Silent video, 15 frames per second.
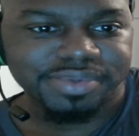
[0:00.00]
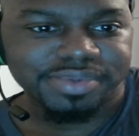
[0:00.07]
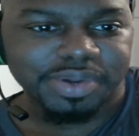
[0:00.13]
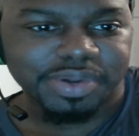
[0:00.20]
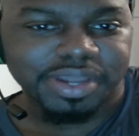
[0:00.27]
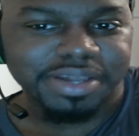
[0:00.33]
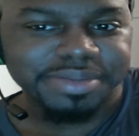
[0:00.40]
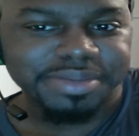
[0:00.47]

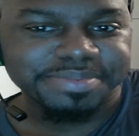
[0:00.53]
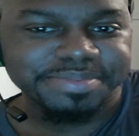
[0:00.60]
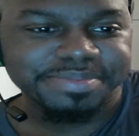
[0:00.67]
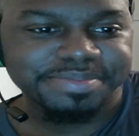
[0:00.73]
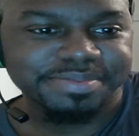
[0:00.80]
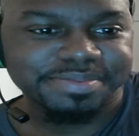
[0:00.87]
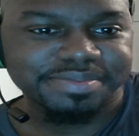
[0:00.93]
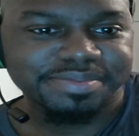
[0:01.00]
Okay.
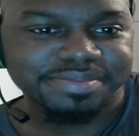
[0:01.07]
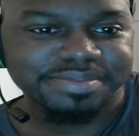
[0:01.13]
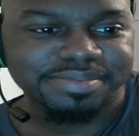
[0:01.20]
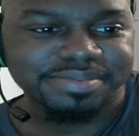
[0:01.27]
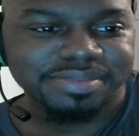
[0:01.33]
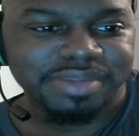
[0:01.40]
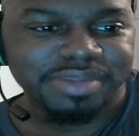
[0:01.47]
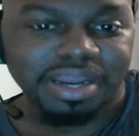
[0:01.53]

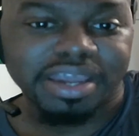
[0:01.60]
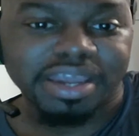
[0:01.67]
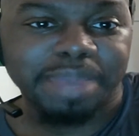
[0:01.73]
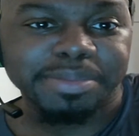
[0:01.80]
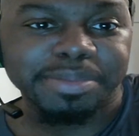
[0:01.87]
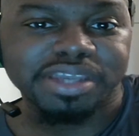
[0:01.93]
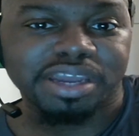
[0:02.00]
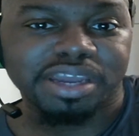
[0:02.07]
And that
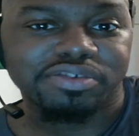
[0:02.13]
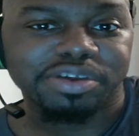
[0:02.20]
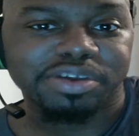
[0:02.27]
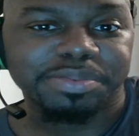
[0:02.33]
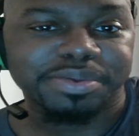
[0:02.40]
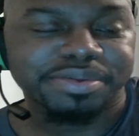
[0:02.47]
game is kind of creepy.